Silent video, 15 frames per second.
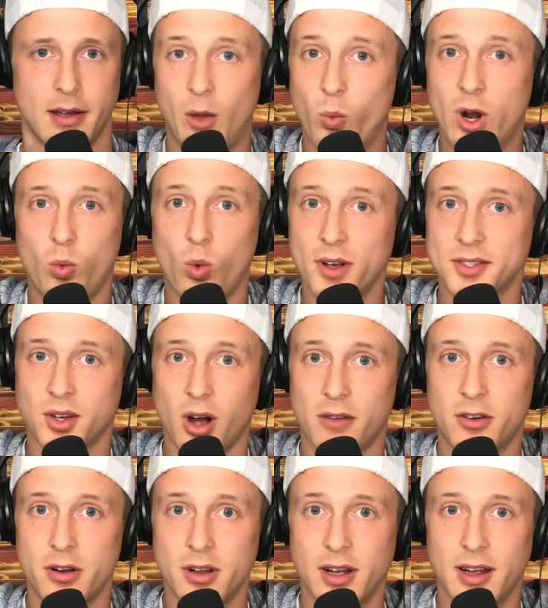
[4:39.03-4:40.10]
And when it was
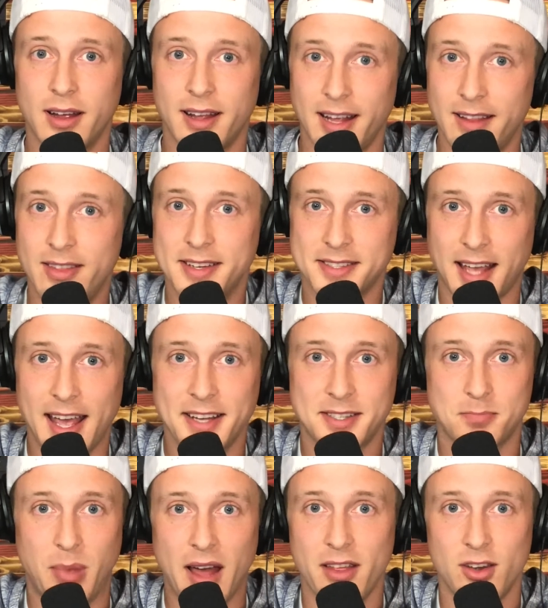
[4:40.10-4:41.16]
covered, in this case
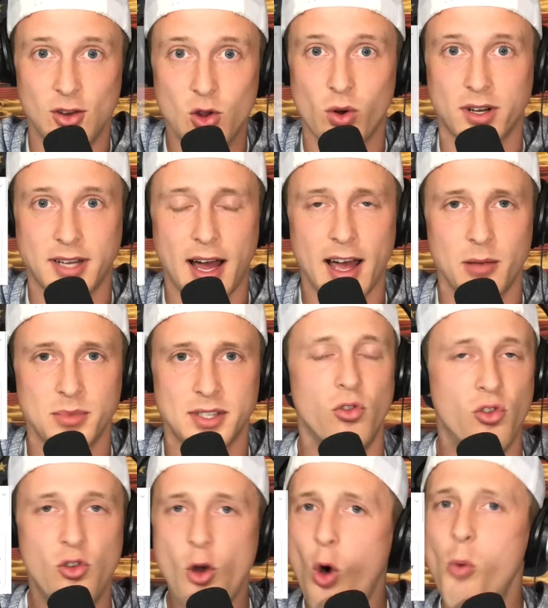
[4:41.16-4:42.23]
by the New York Times,
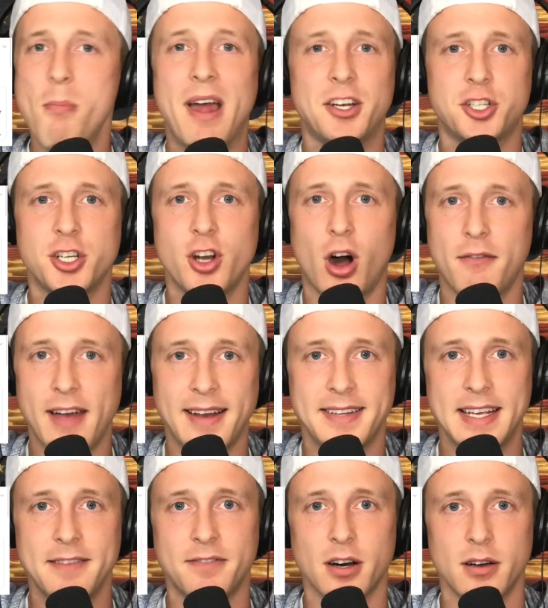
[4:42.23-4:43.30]
no mention of
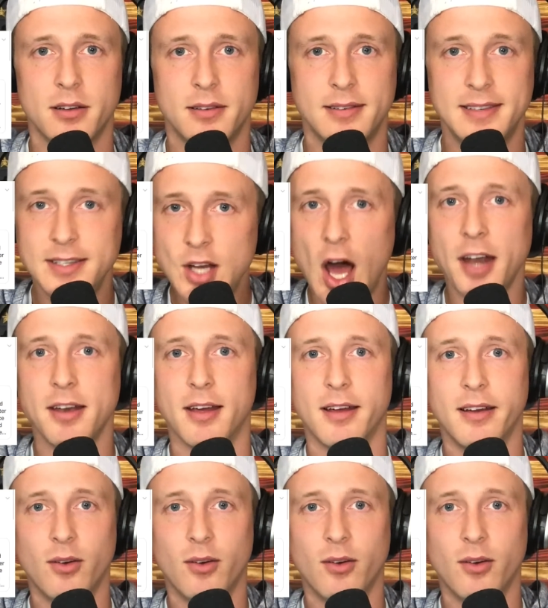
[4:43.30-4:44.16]
Antifa. None.